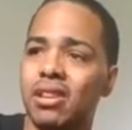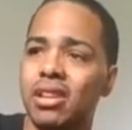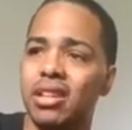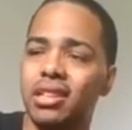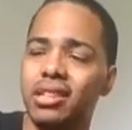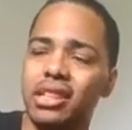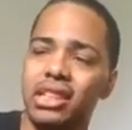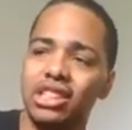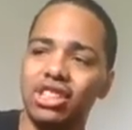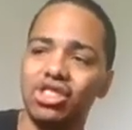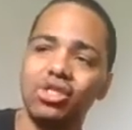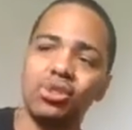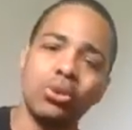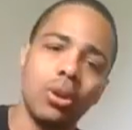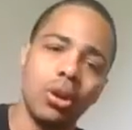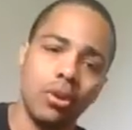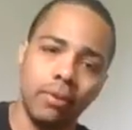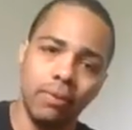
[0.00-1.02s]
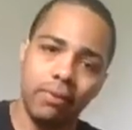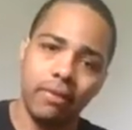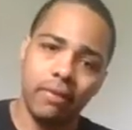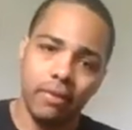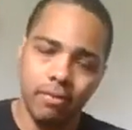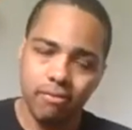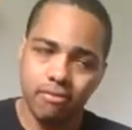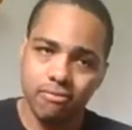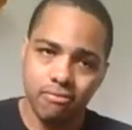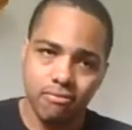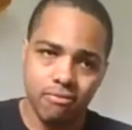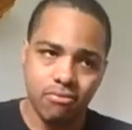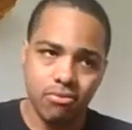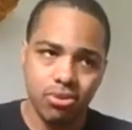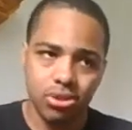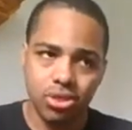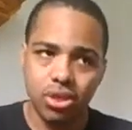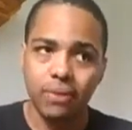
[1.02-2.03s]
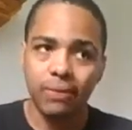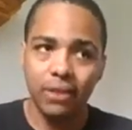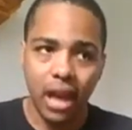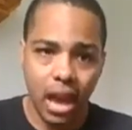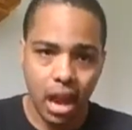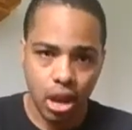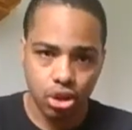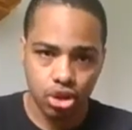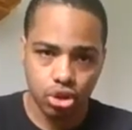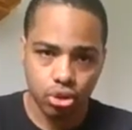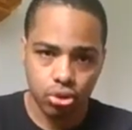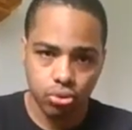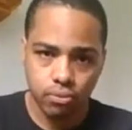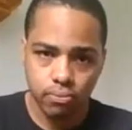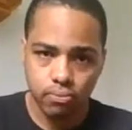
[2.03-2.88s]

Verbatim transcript: season two of The Flash.